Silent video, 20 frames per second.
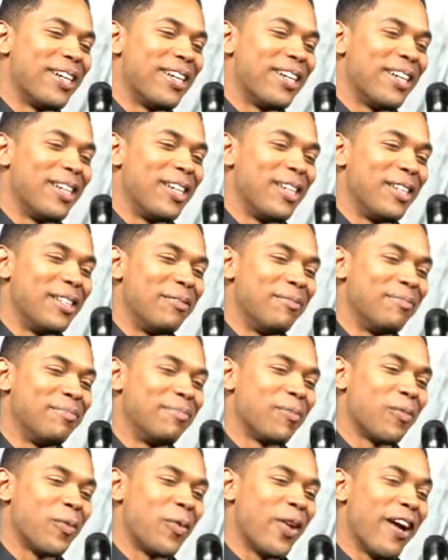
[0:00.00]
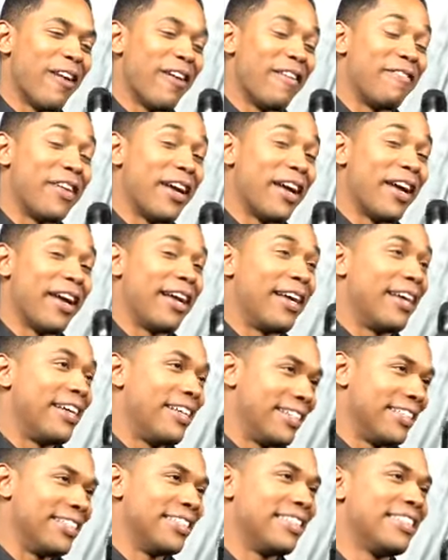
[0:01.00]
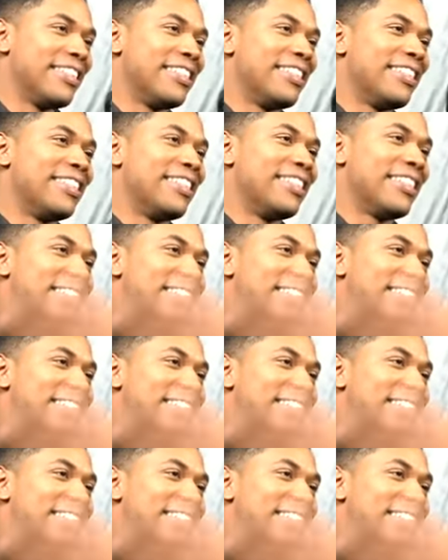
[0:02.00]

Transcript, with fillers: But um, when I well, let's put that.